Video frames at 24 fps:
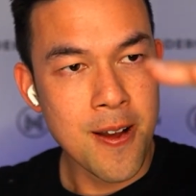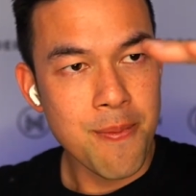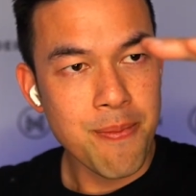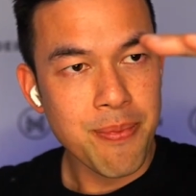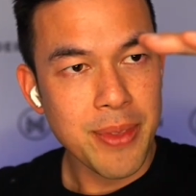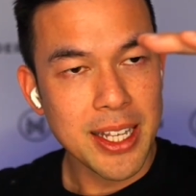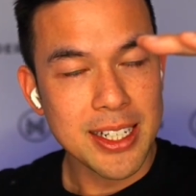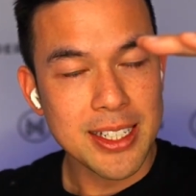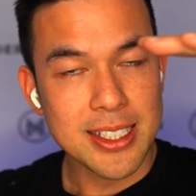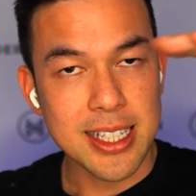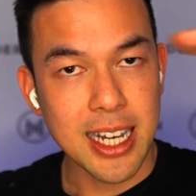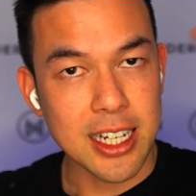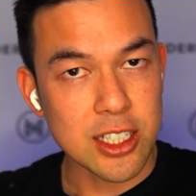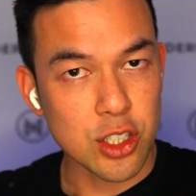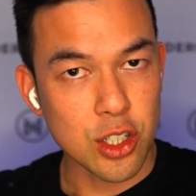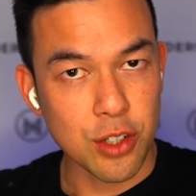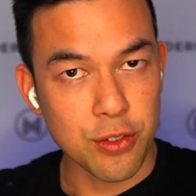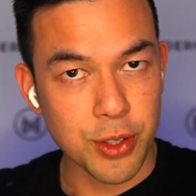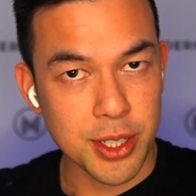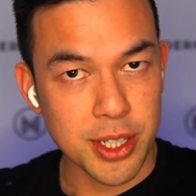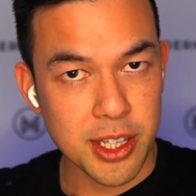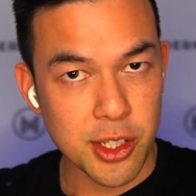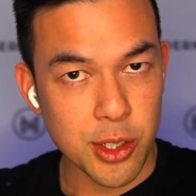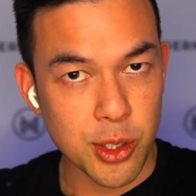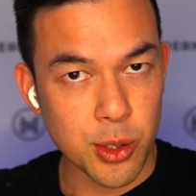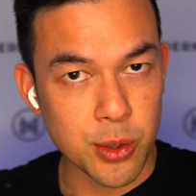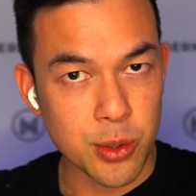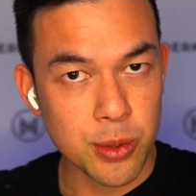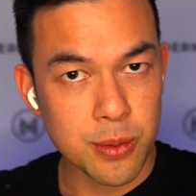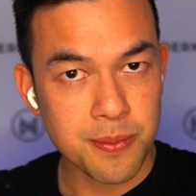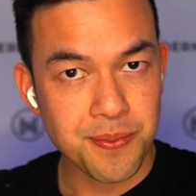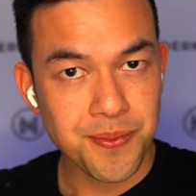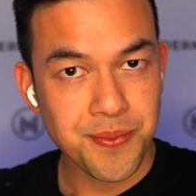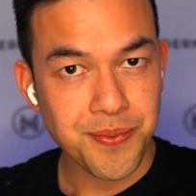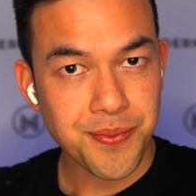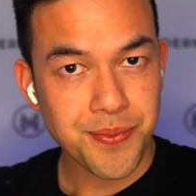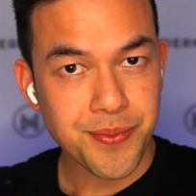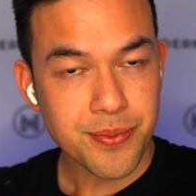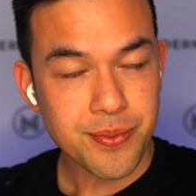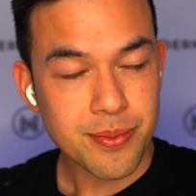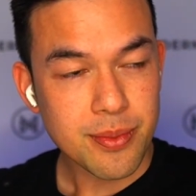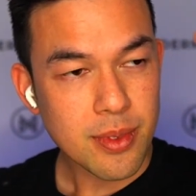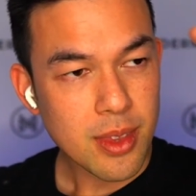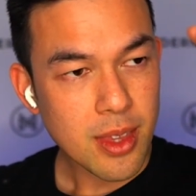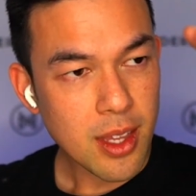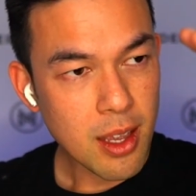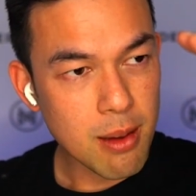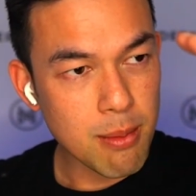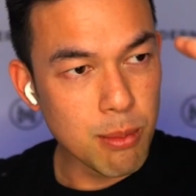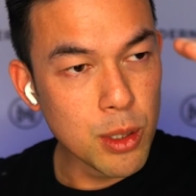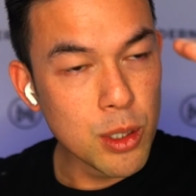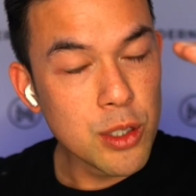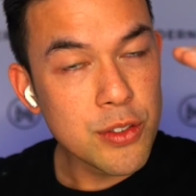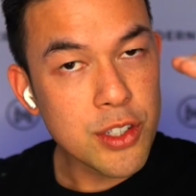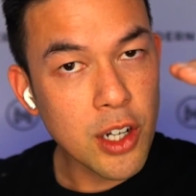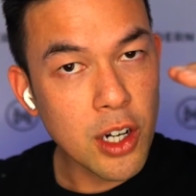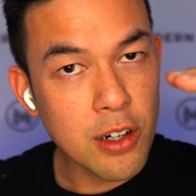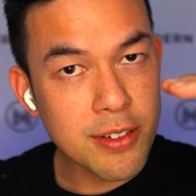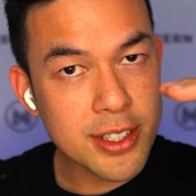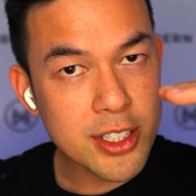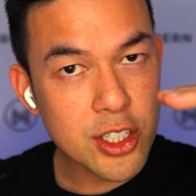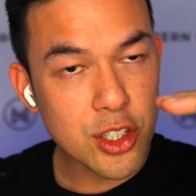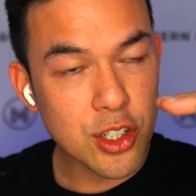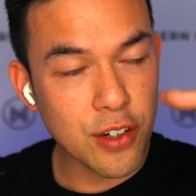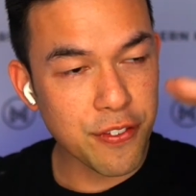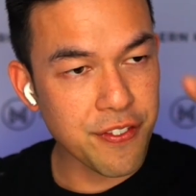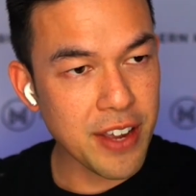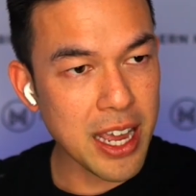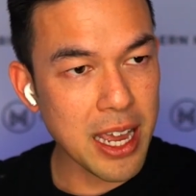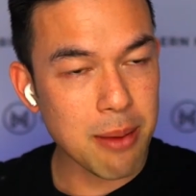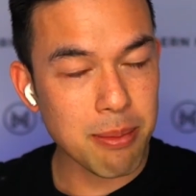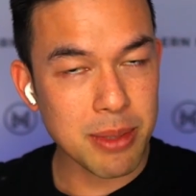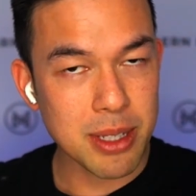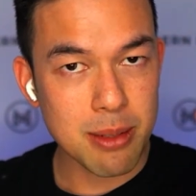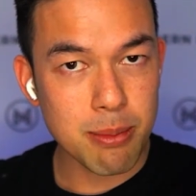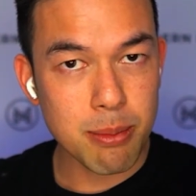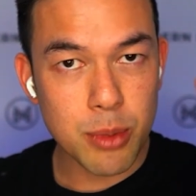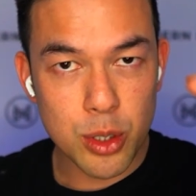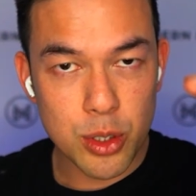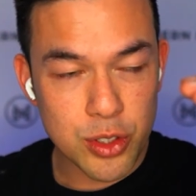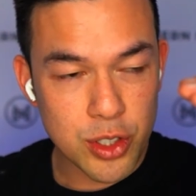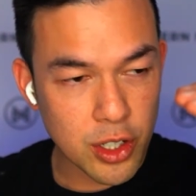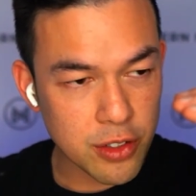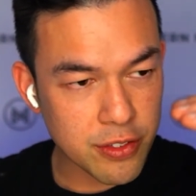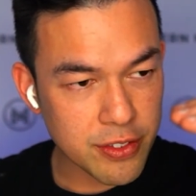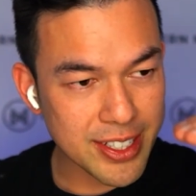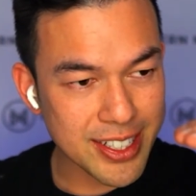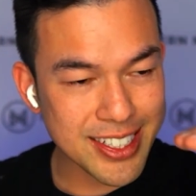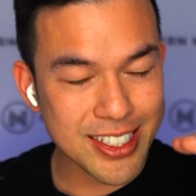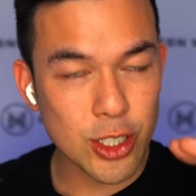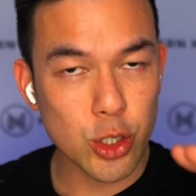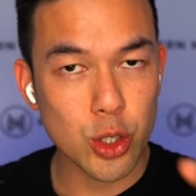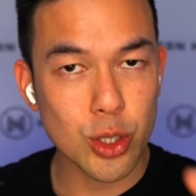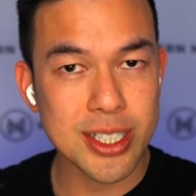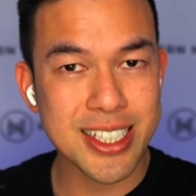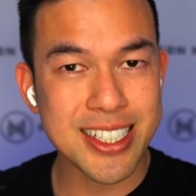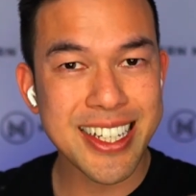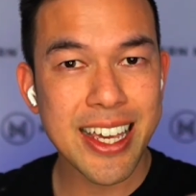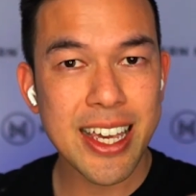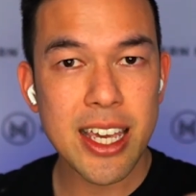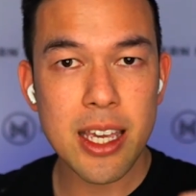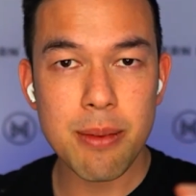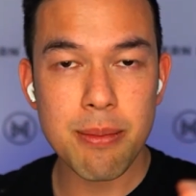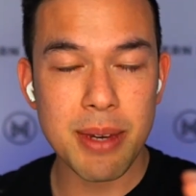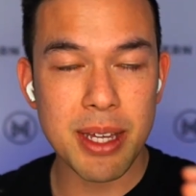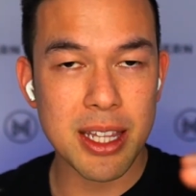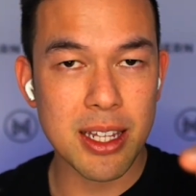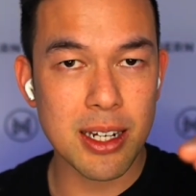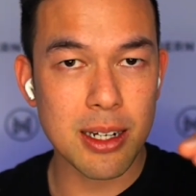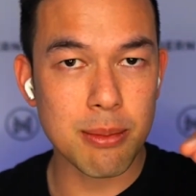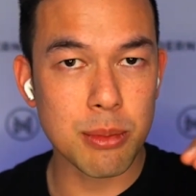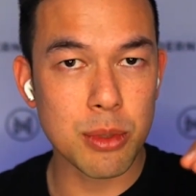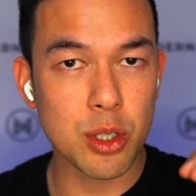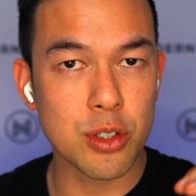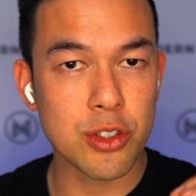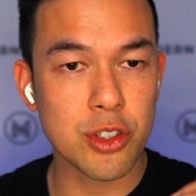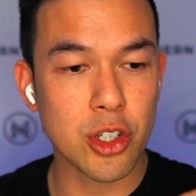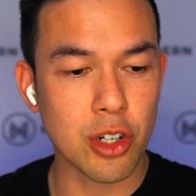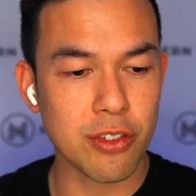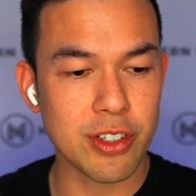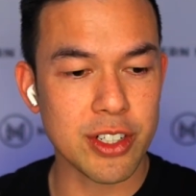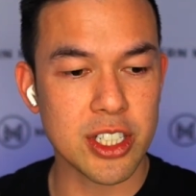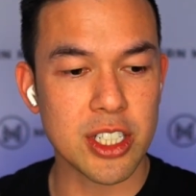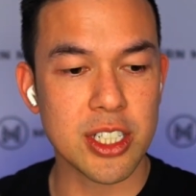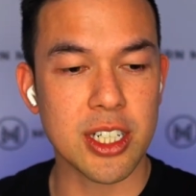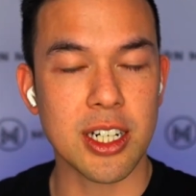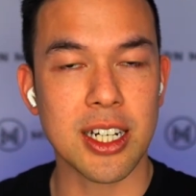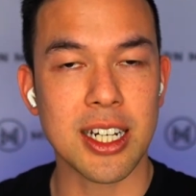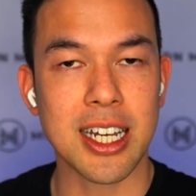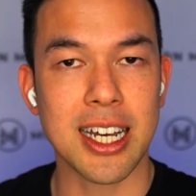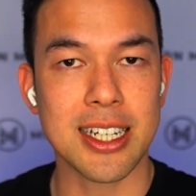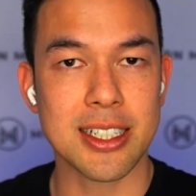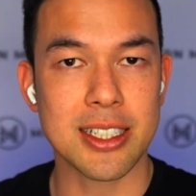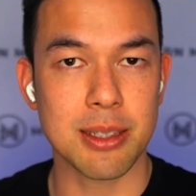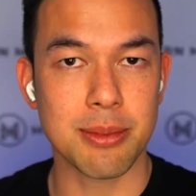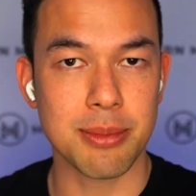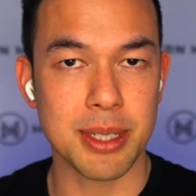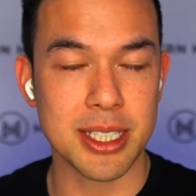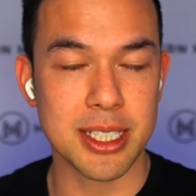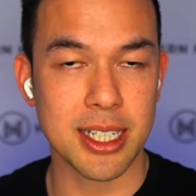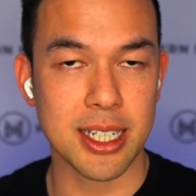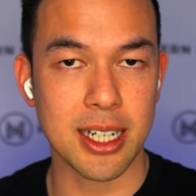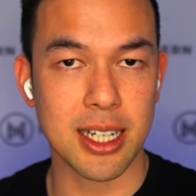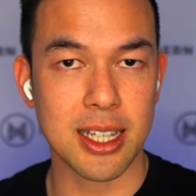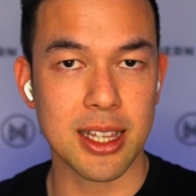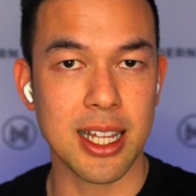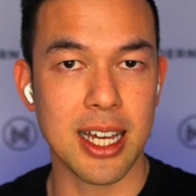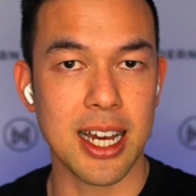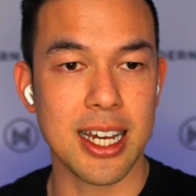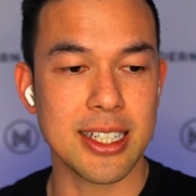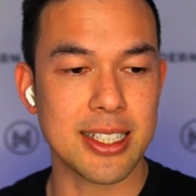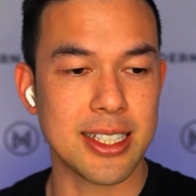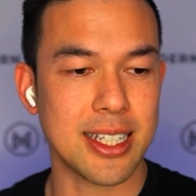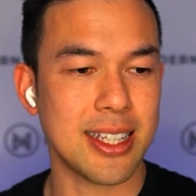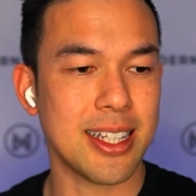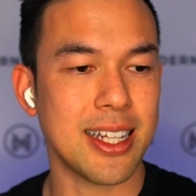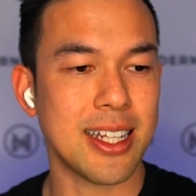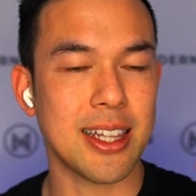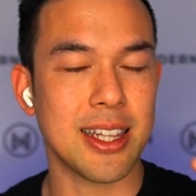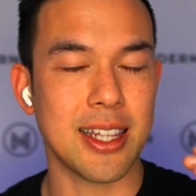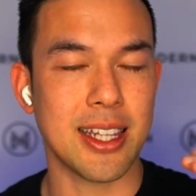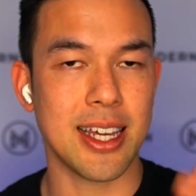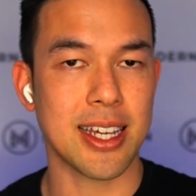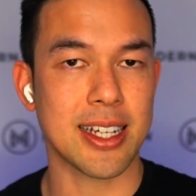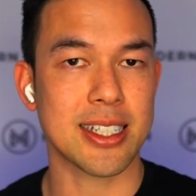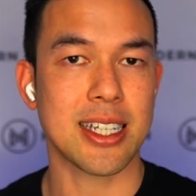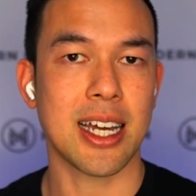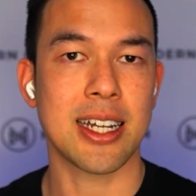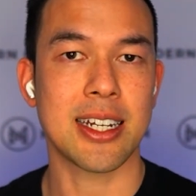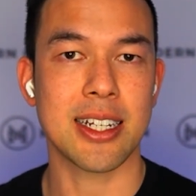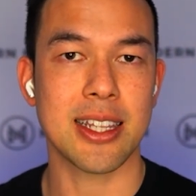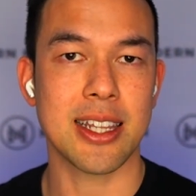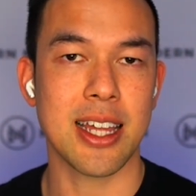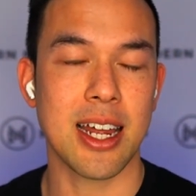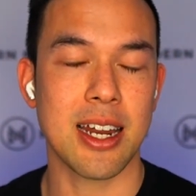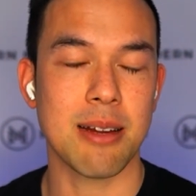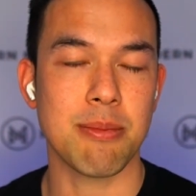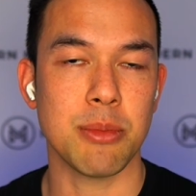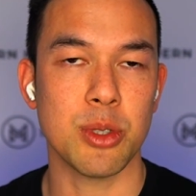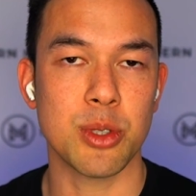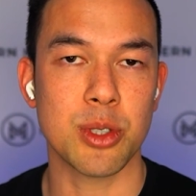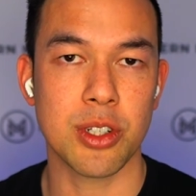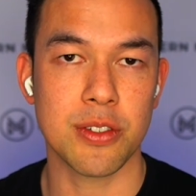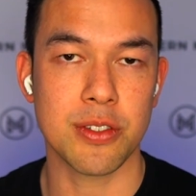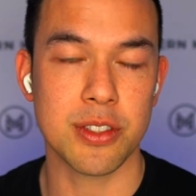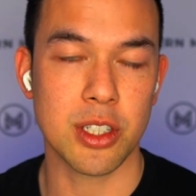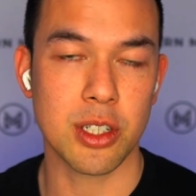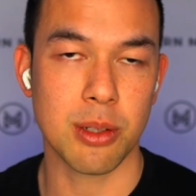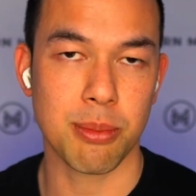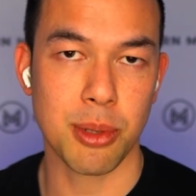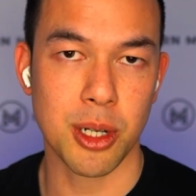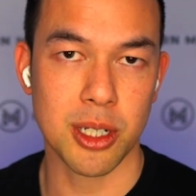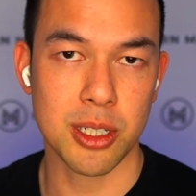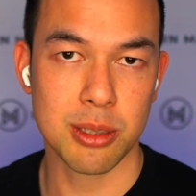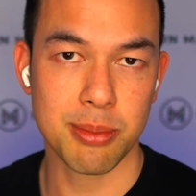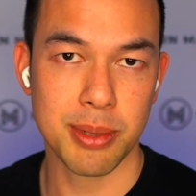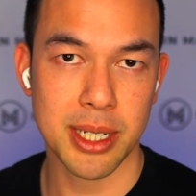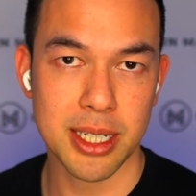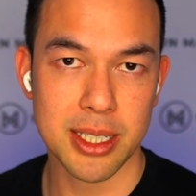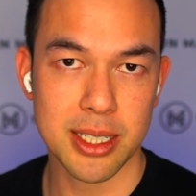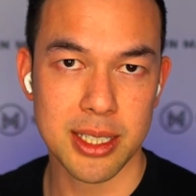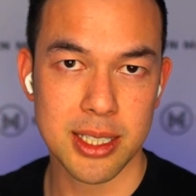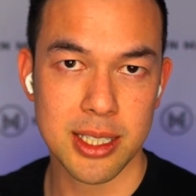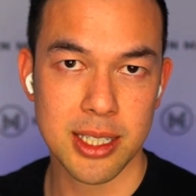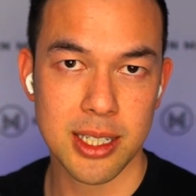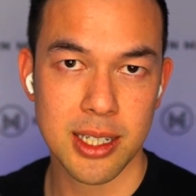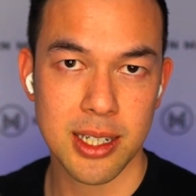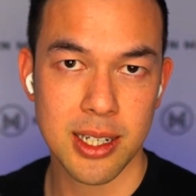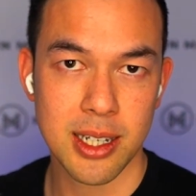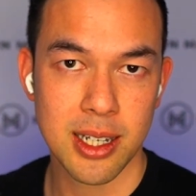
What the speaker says: Starts off with you, moves over to your family, moves over to your team, and then it moves over to your customers and clients, and then the next under that, it moves over to your prospects.